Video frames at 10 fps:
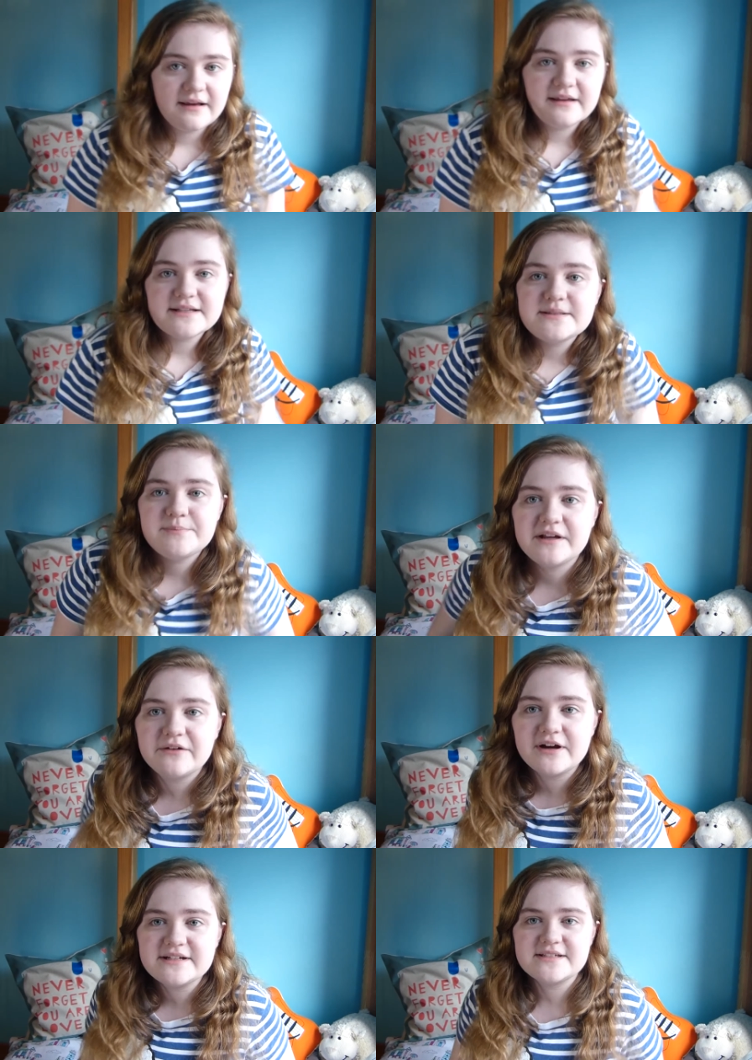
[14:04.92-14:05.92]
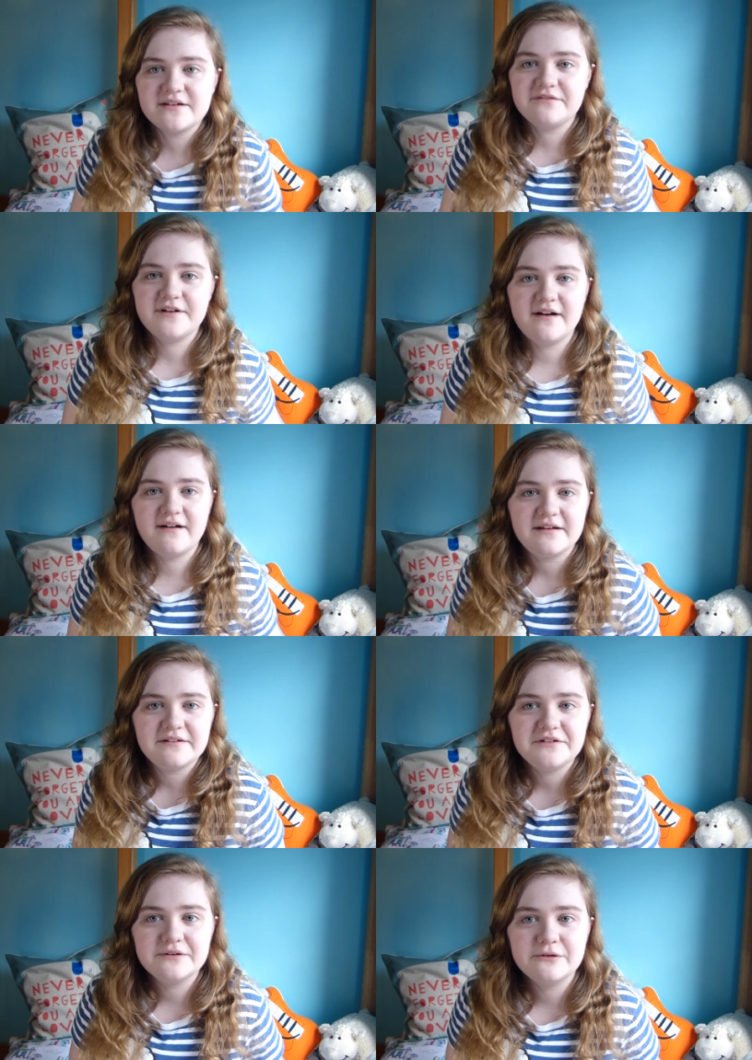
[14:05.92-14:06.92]
It's been great so far,
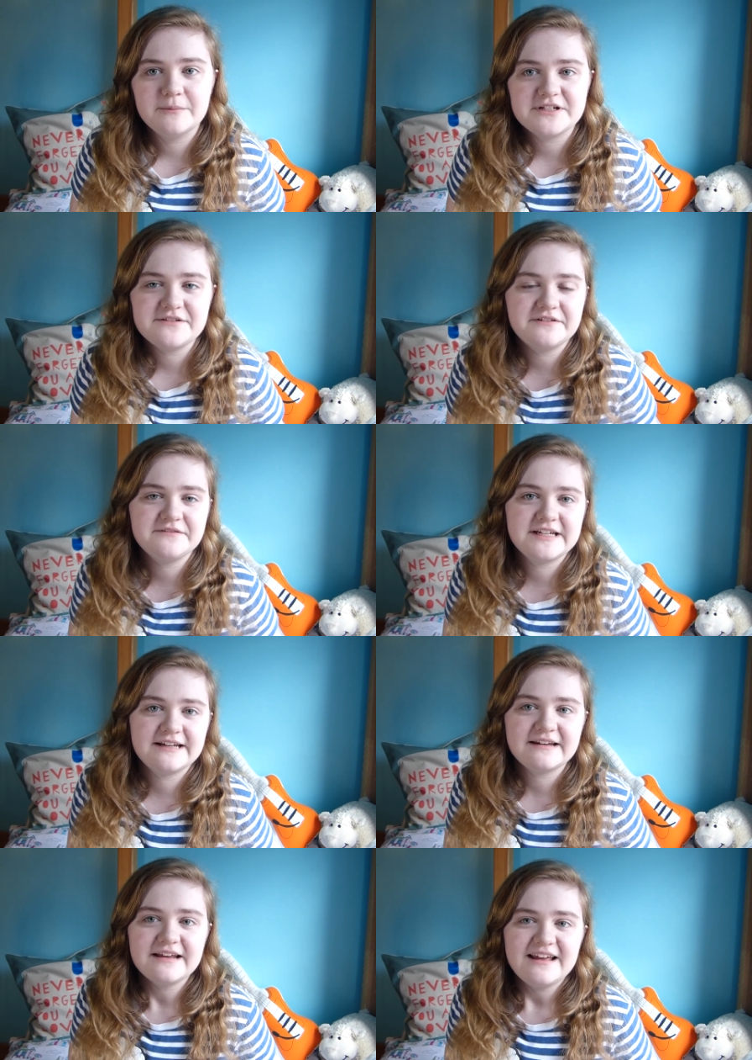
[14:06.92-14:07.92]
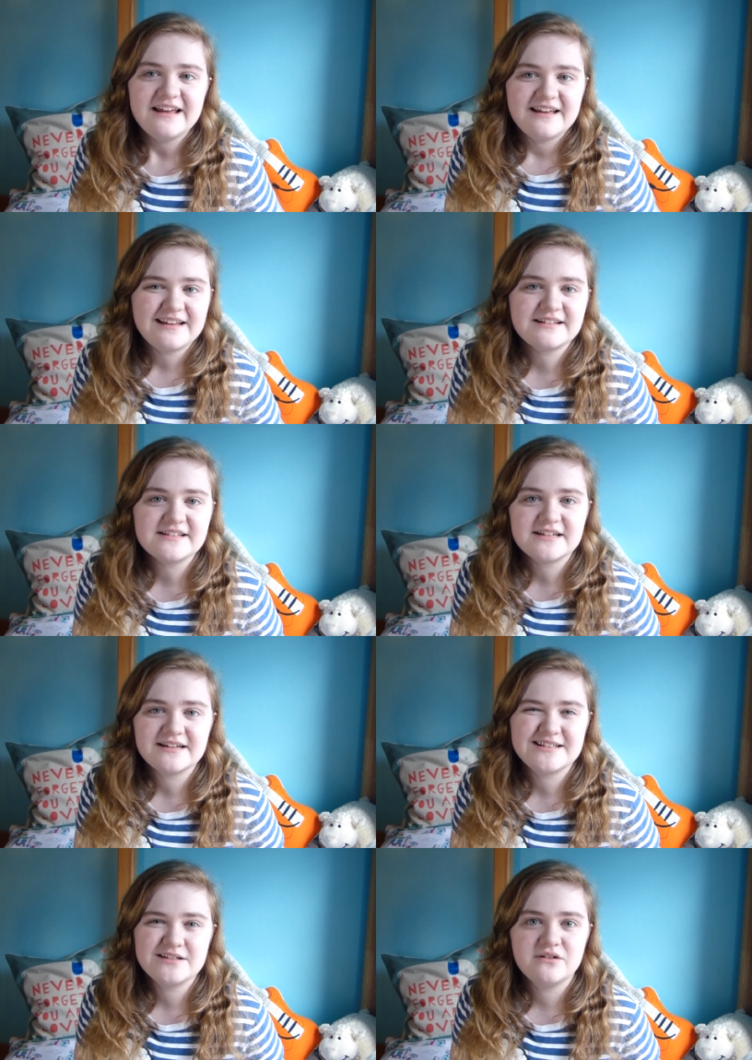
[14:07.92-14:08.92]
if you're almost 15 it's
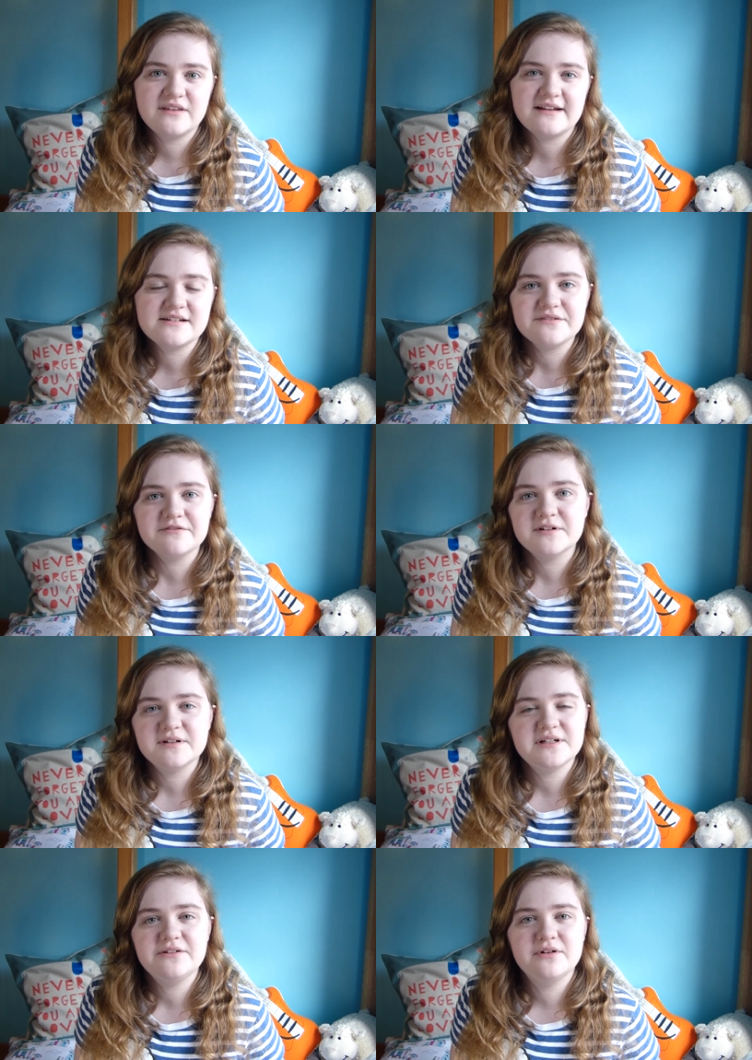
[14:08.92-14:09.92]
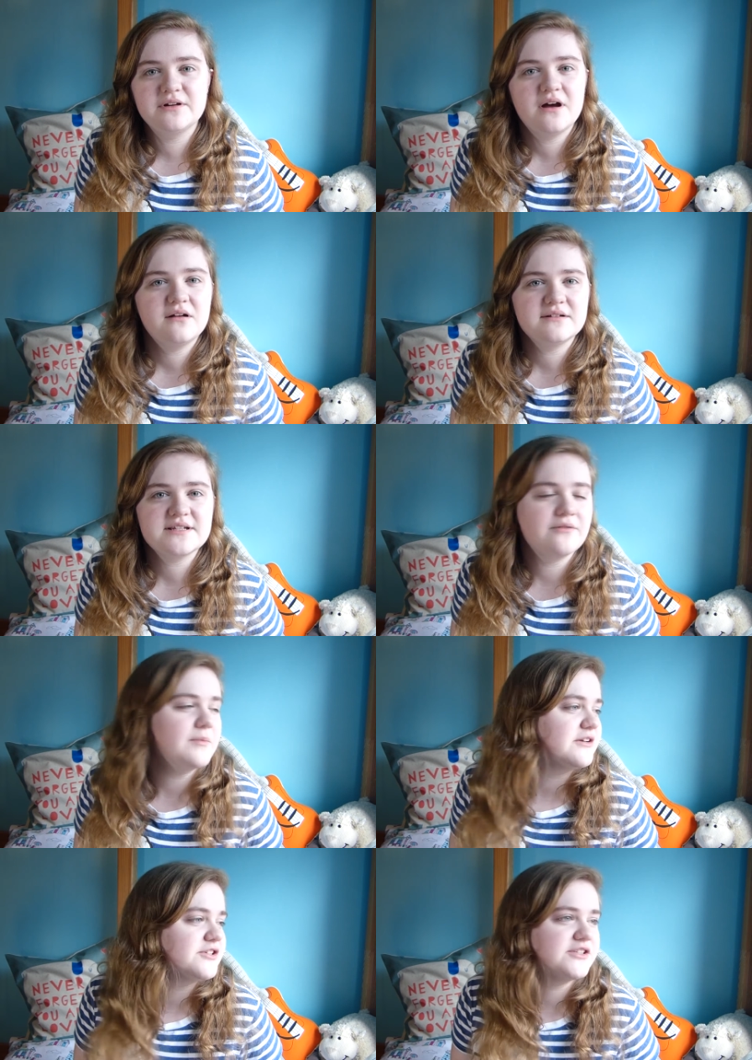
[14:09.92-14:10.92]
it's not that different. You can't tell
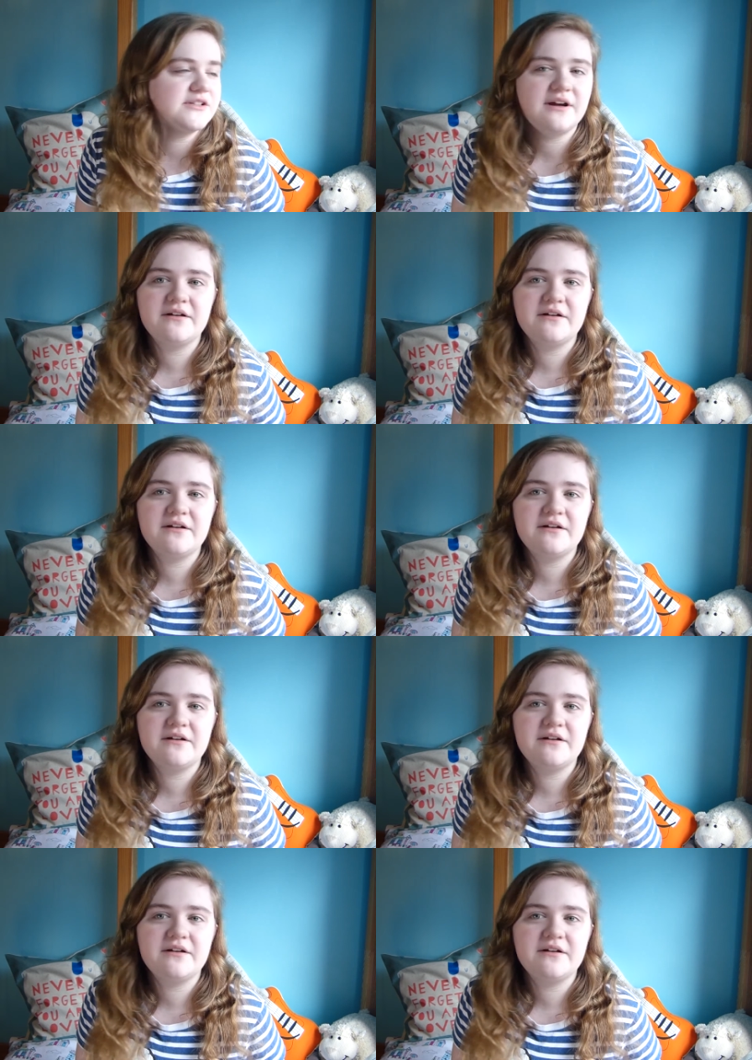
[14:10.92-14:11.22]
much.